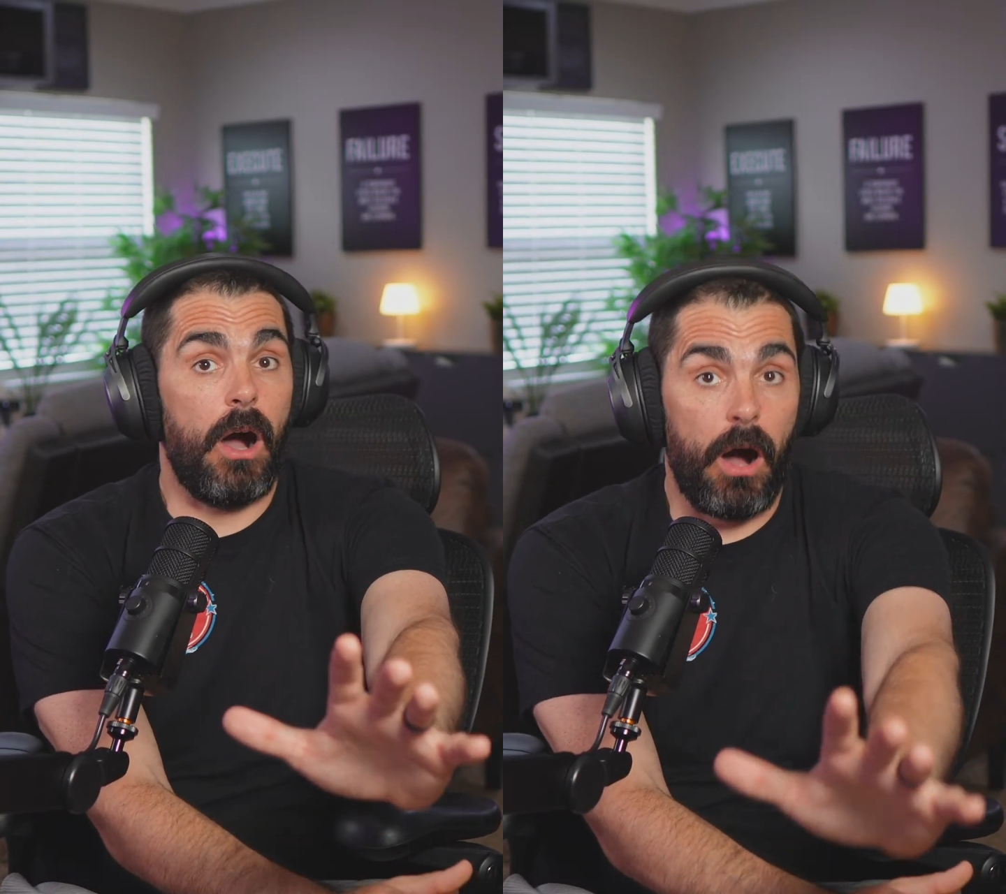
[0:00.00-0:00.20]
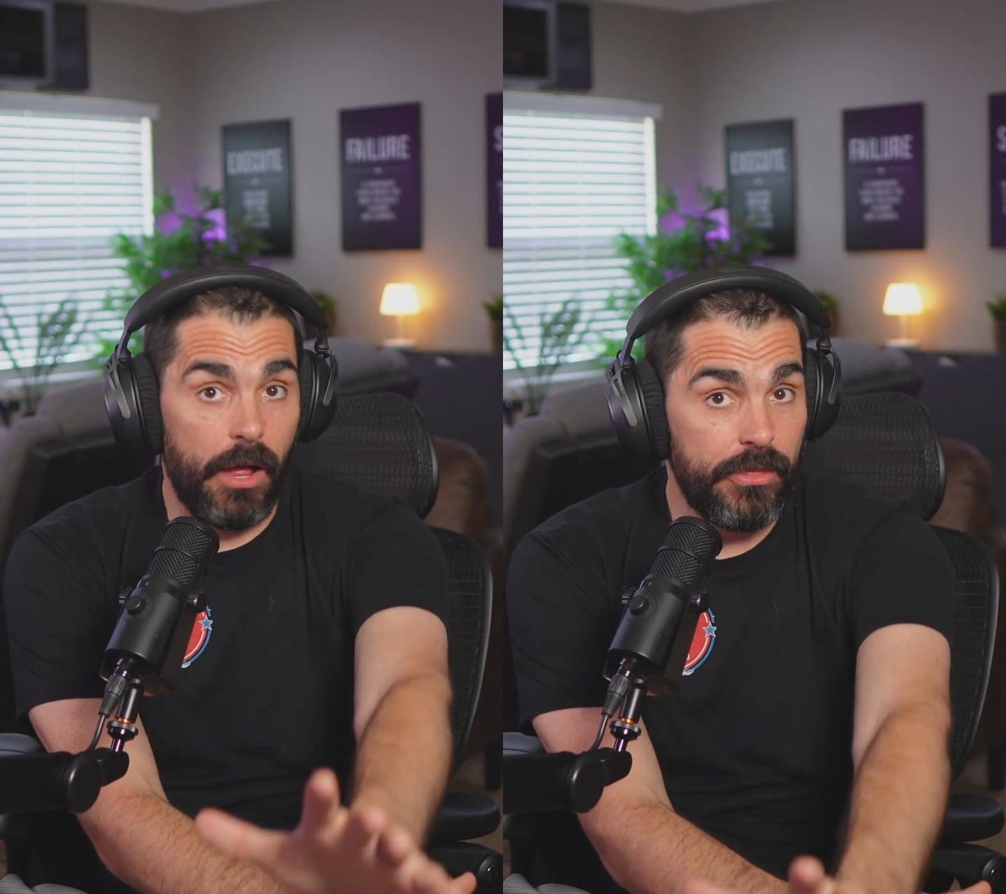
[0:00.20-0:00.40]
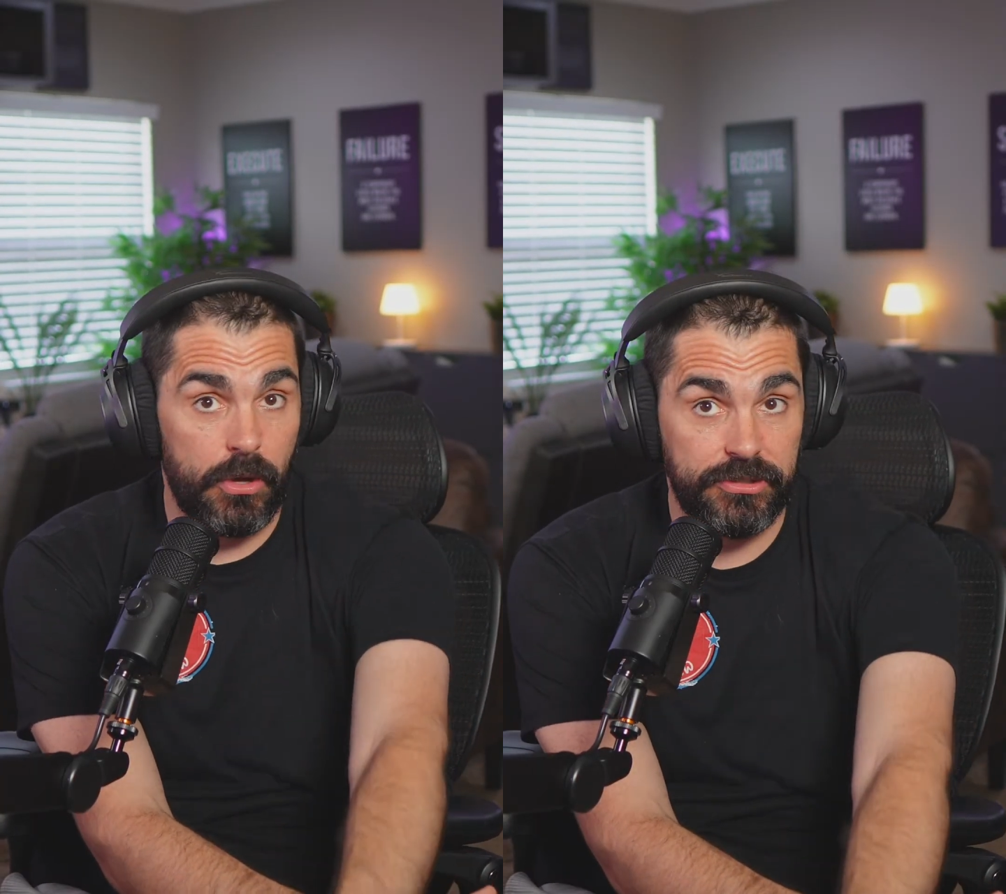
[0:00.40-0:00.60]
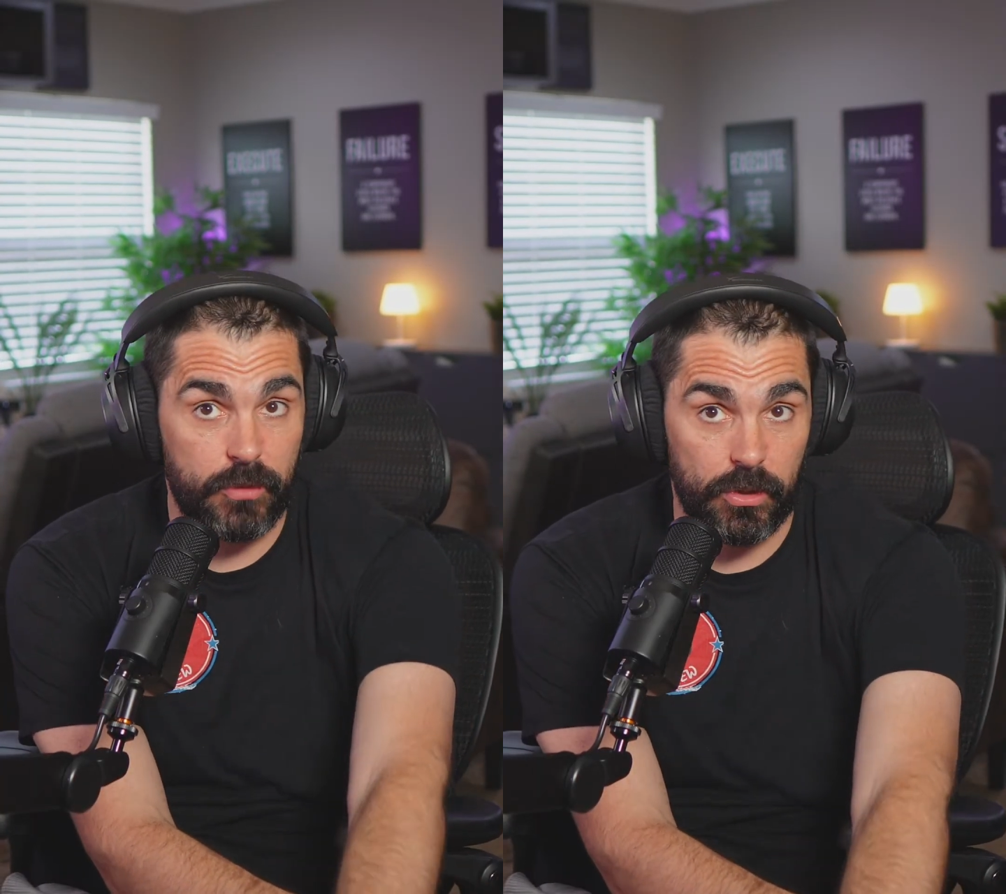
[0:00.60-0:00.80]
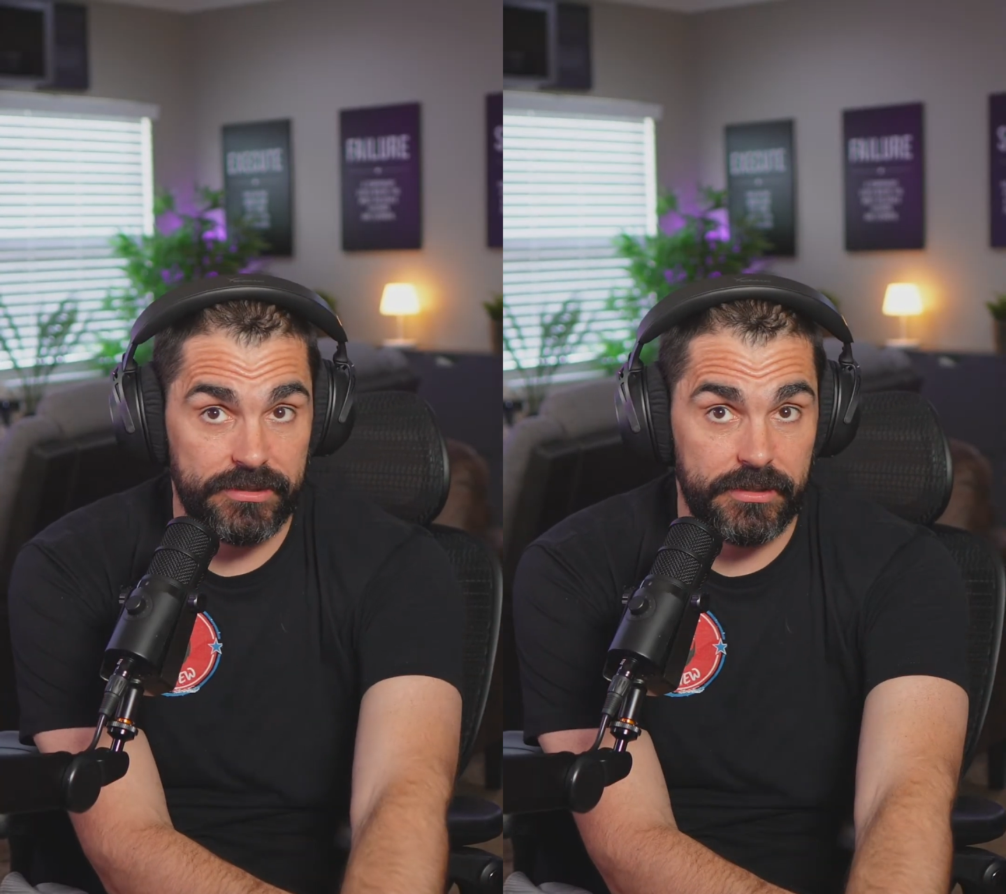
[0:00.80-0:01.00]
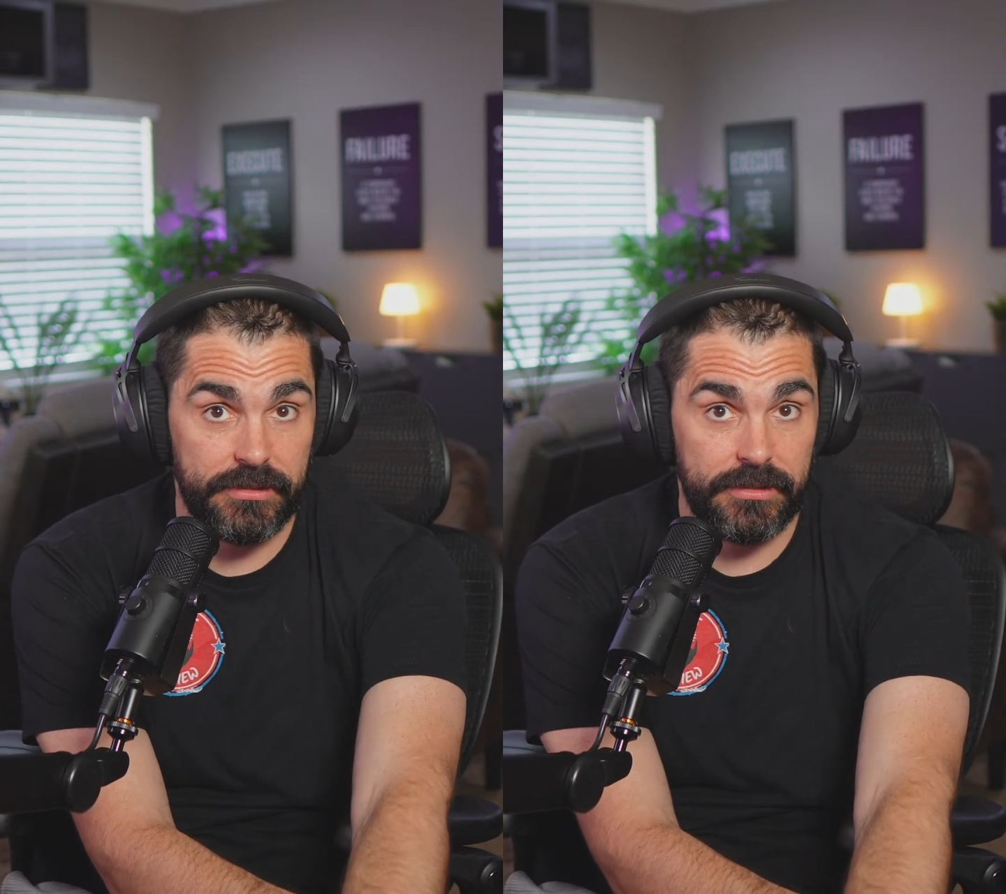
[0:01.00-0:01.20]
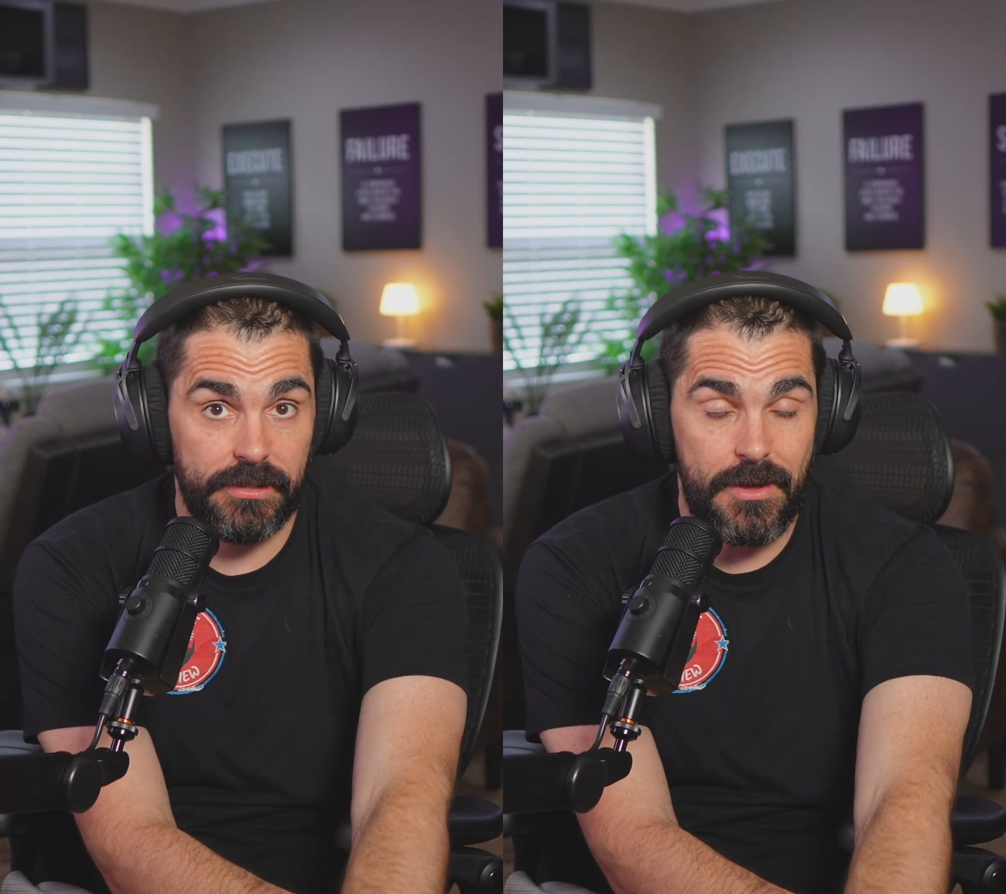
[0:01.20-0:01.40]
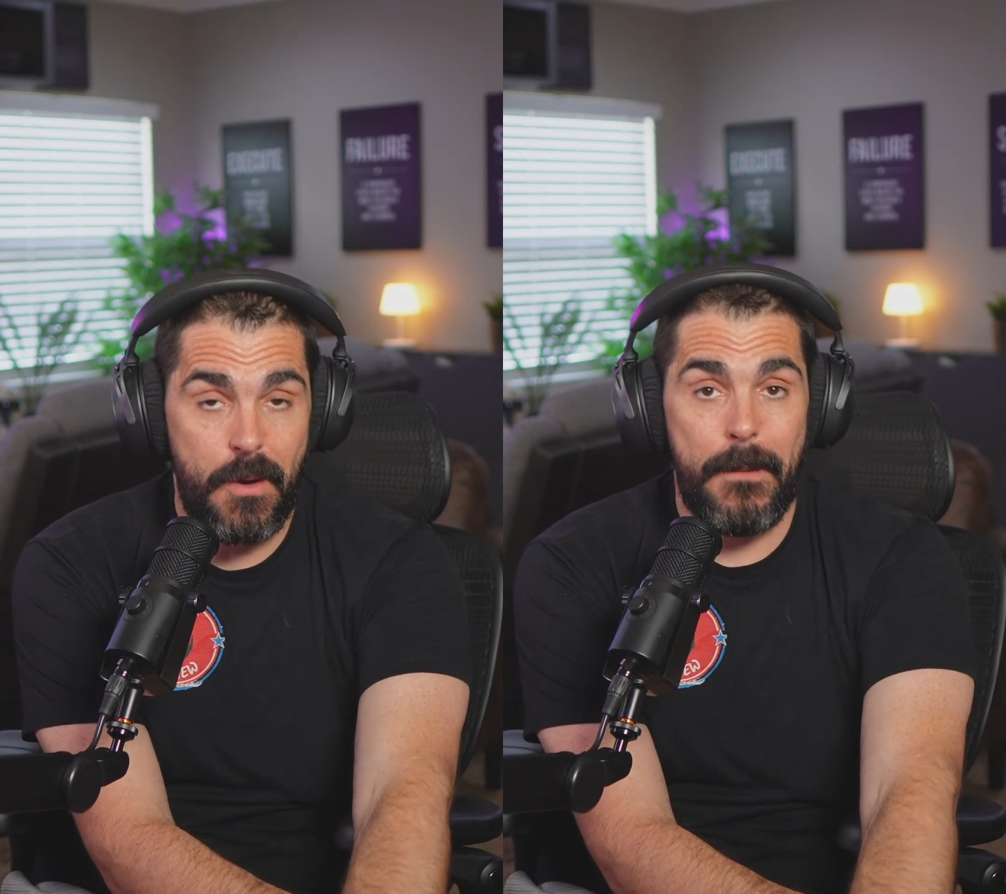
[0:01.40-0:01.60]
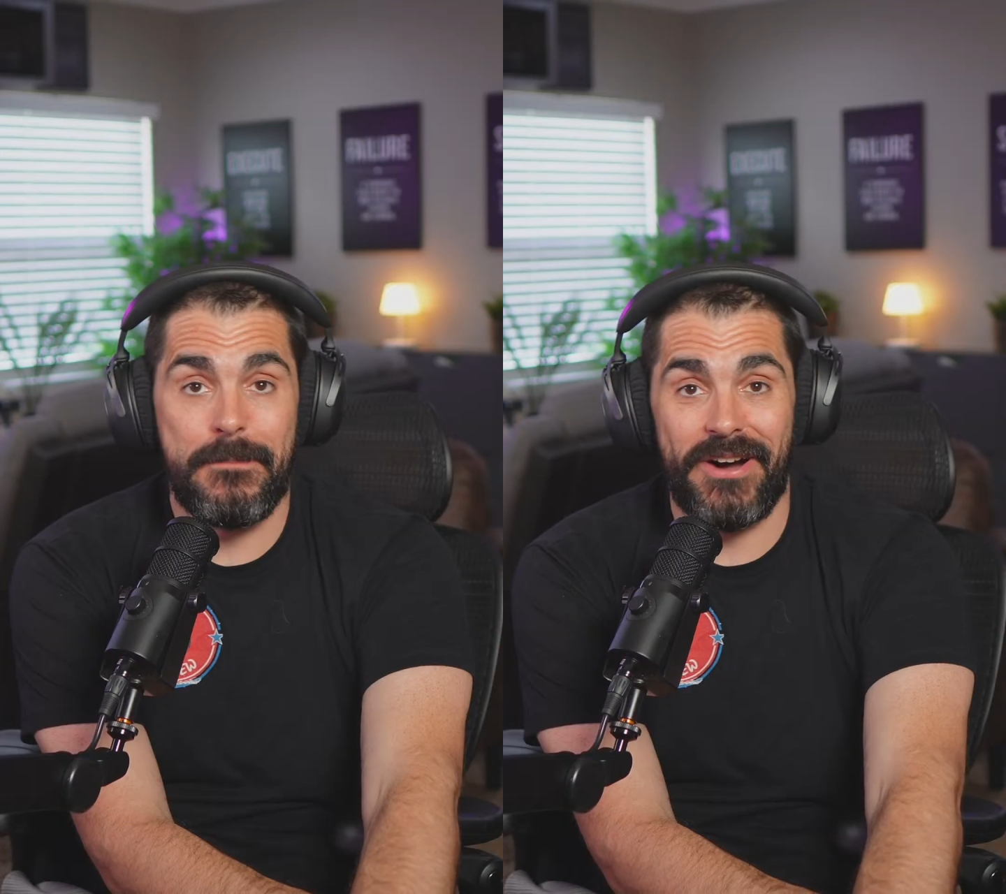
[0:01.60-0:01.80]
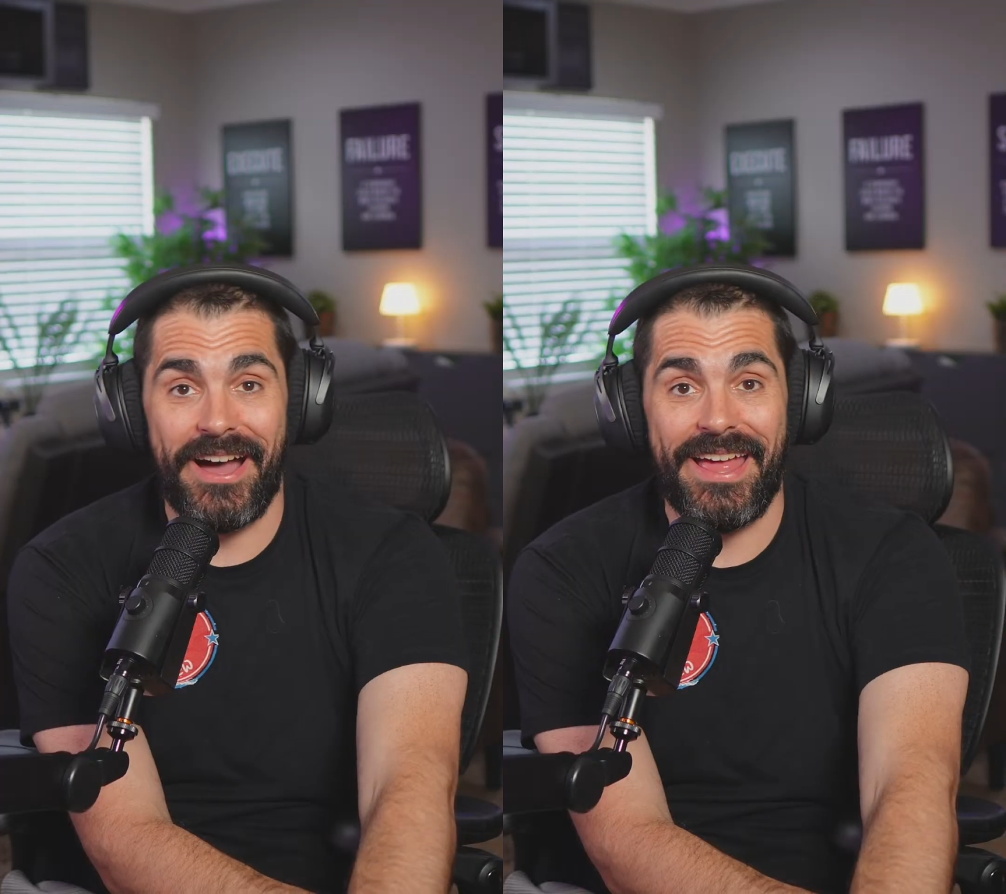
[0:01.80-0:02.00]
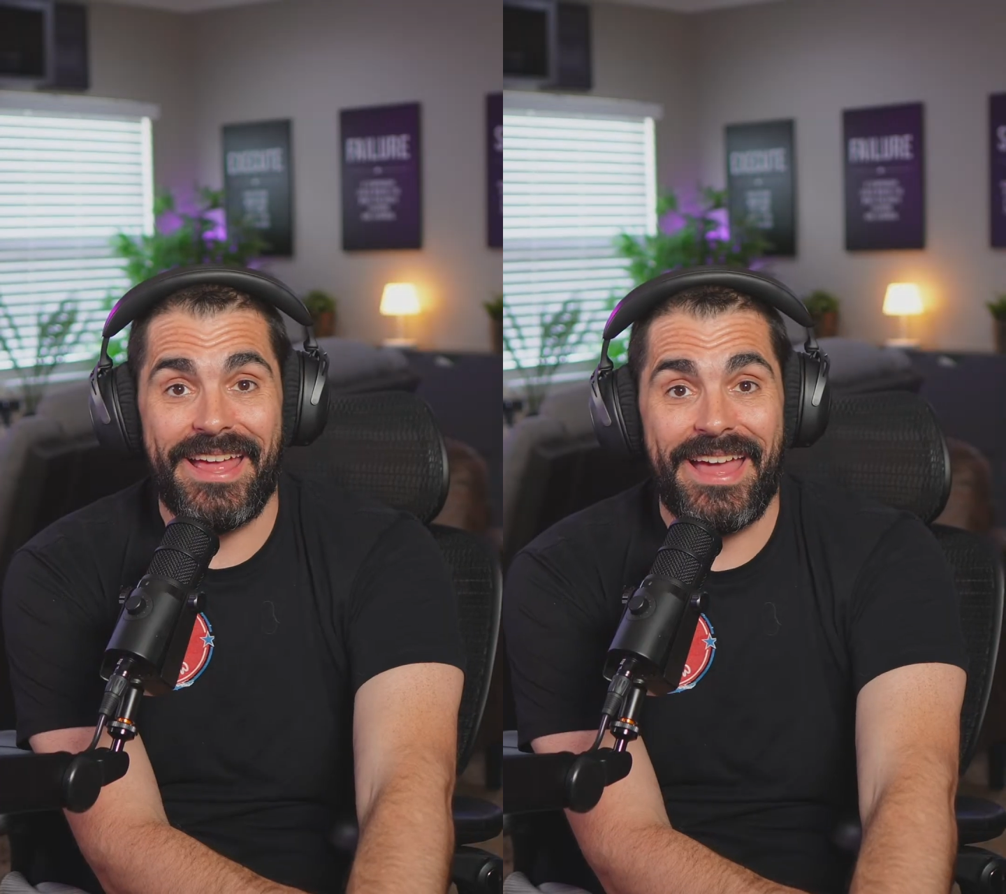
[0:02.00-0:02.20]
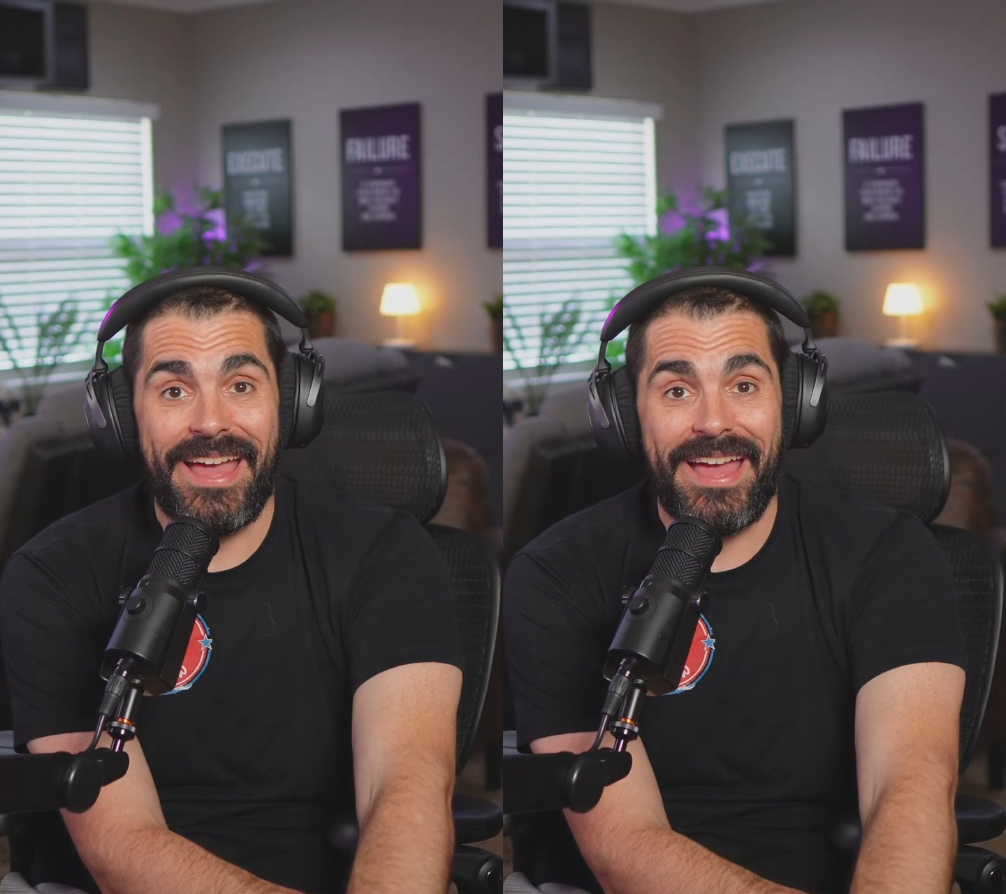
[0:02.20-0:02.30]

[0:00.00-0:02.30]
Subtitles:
on those courses, but